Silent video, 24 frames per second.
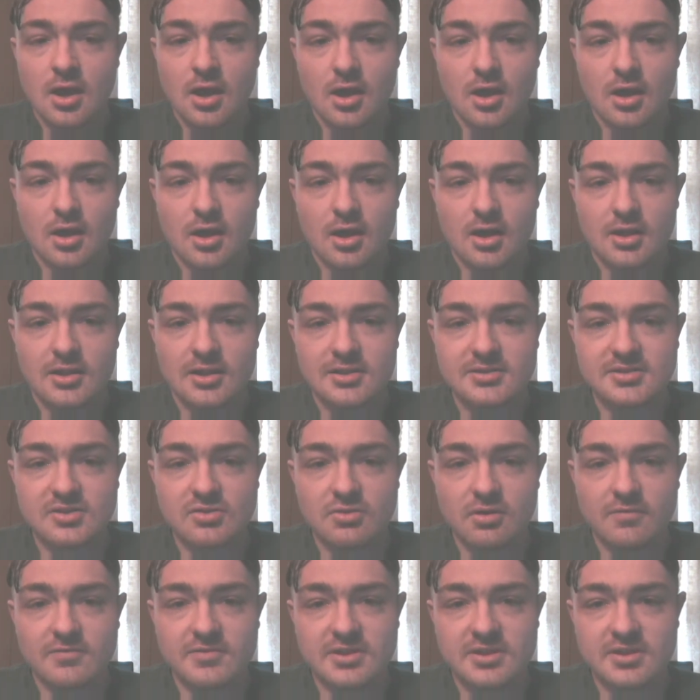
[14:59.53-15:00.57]
let's
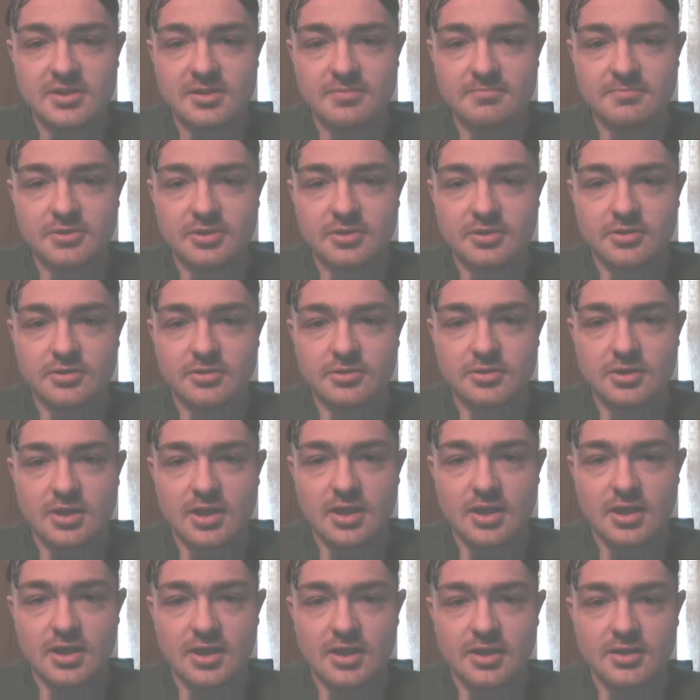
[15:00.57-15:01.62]
go over to the computer
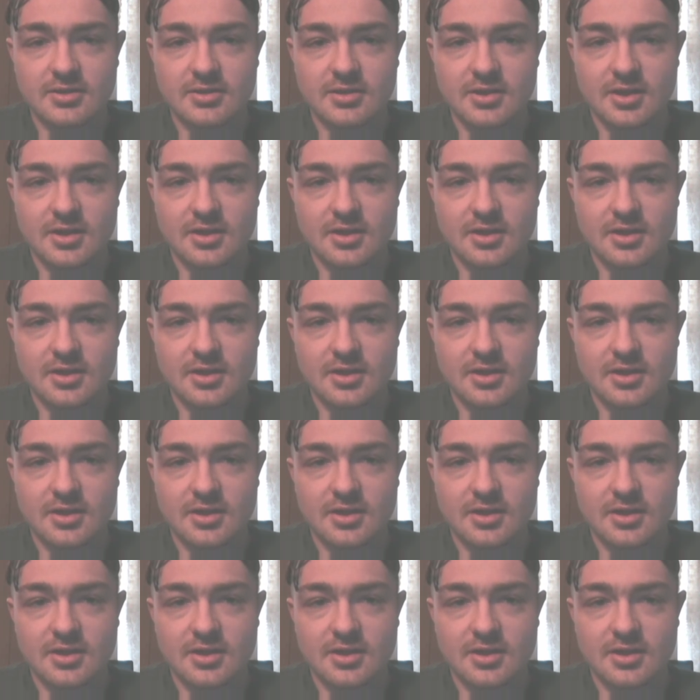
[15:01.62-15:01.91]
and